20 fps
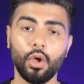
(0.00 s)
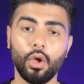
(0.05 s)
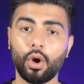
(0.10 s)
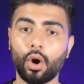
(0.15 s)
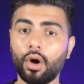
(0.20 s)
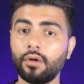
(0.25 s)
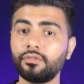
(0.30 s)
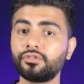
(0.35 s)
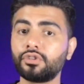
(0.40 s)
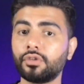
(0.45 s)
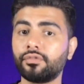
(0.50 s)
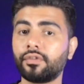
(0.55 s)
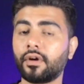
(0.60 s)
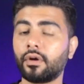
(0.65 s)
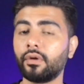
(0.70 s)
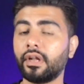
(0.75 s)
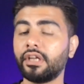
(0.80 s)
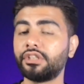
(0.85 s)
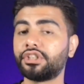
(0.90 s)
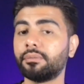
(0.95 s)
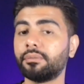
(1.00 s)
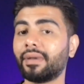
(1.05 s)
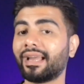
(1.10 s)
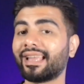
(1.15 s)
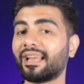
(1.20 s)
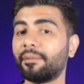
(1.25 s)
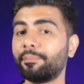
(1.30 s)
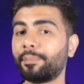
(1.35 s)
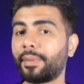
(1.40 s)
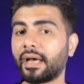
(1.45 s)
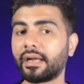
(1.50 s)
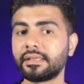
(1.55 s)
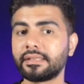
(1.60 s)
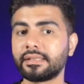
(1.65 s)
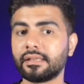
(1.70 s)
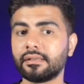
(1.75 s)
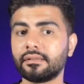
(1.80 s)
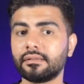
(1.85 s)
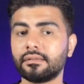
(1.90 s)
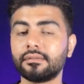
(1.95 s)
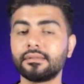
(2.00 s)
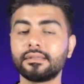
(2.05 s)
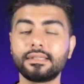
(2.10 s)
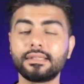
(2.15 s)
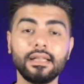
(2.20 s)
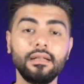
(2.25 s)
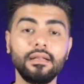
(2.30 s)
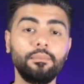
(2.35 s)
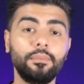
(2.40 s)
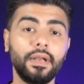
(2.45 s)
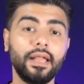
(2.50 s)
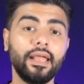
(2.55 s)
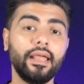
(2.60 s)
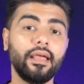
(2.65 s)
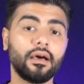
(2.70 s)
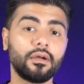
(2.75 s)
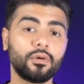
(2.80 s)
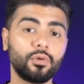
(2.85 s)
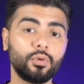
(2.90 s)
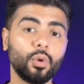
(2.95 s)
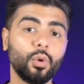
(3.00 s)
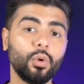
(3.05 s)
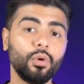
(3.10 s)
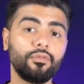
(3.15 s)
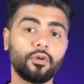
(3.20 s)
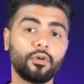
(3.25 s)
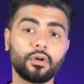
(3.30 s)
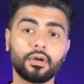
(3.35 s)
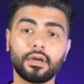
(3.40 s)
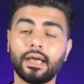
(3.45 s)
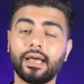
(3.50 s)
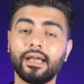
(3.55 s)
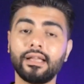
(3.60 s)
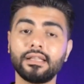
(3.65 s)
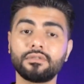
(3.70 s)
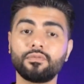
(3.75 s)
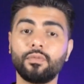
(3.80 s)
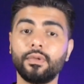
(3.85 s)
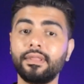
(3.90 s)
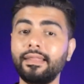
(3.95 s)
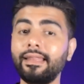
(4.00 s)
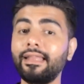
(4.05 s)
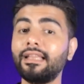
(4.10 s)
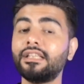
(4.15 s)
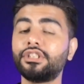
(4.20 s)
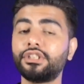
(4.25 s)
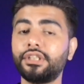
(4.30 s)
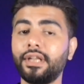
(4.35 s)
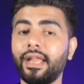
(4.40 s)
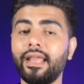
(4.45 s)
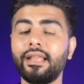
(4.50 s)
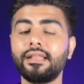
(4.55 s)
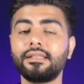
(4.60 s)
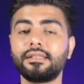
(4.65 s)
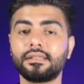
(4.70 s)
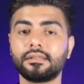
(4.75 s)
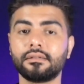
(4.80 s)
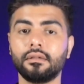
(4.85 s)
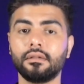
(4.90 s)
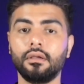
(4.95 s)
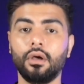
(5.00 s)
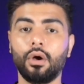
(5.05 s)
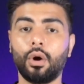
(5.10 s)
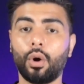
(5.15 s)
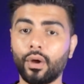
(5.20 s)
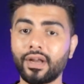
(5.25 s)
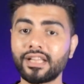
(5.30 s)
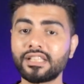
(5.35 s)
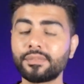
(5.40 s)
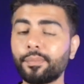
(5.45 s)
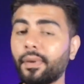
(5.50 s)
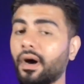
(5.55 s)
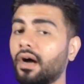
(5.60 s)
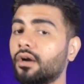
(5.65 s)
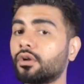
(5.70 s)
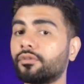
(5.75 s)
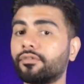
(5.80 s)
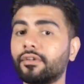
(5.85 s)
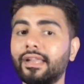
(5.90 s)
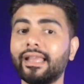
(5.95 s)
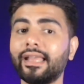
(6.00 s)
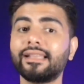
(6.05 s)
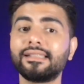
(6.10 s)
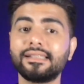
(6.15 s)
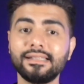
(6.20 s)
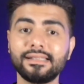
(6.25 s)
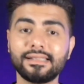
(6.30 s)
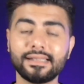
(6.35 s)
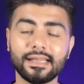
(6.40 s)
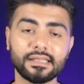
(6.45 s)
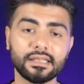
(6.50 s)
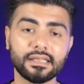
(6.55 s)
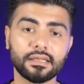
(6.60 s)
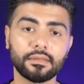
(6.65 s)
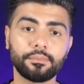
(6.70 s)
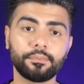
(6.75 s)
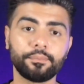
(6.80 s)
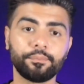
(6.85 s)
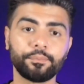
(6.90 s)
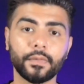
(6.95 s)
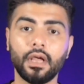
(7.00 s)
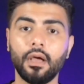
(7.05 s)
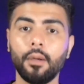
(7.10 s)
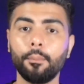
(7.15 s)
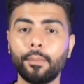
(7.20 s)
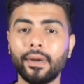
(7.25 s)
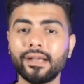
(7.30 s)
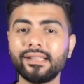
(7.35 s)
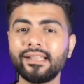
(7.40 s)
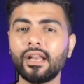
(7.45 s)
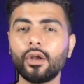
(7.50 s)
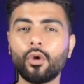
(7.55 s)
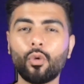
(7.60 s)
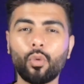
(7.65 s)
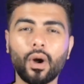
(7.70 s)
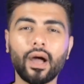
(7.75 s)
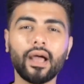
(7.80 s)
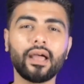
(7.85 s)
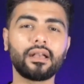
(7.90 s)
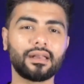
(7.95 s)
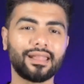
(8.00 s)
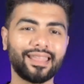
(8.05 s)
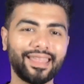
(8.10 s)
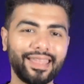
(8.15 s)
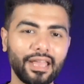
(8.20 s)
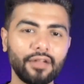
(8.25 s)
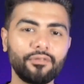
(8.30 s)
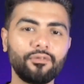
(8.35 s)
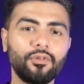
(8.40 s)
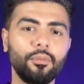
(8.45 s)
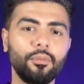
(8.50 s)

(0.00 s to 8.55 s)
Offshore foundation, by comparison, still play a role for clients with niche needs or as part of a legacy setup, but they require careful